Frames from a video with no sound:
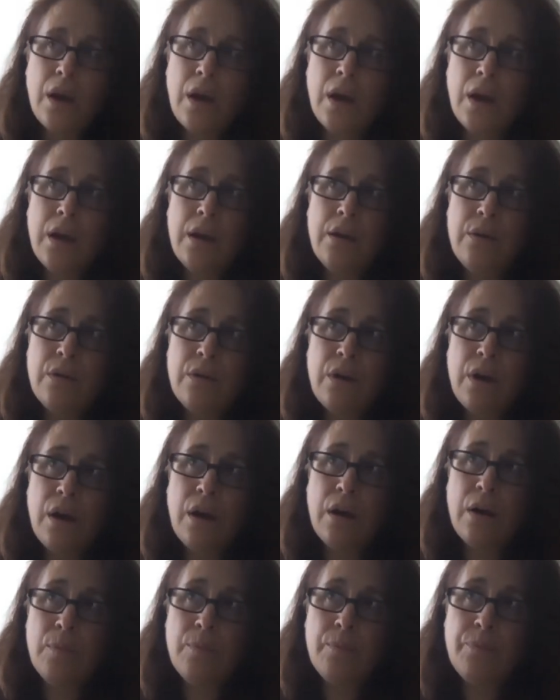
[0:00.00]
and
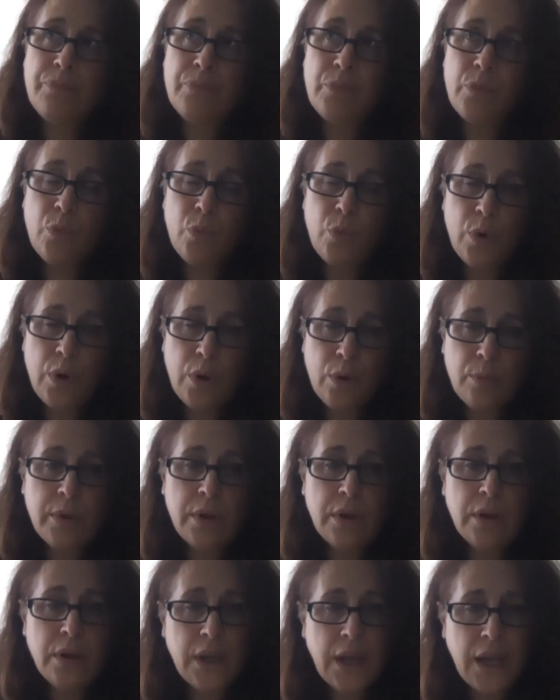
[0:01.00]
we'll
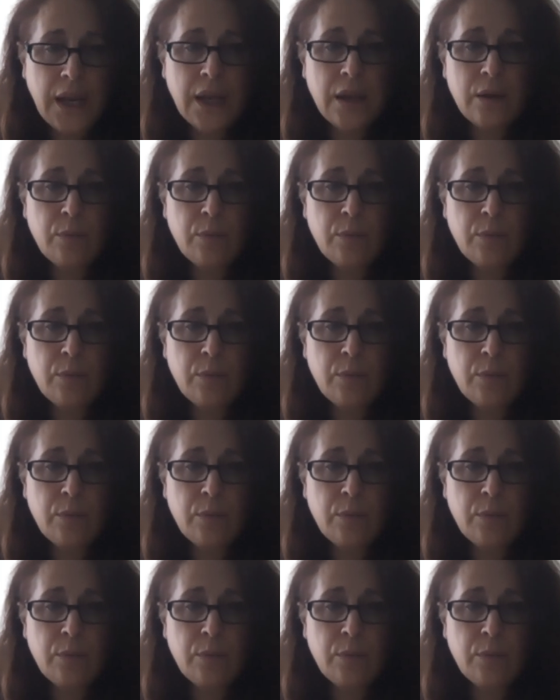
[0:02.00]
be getting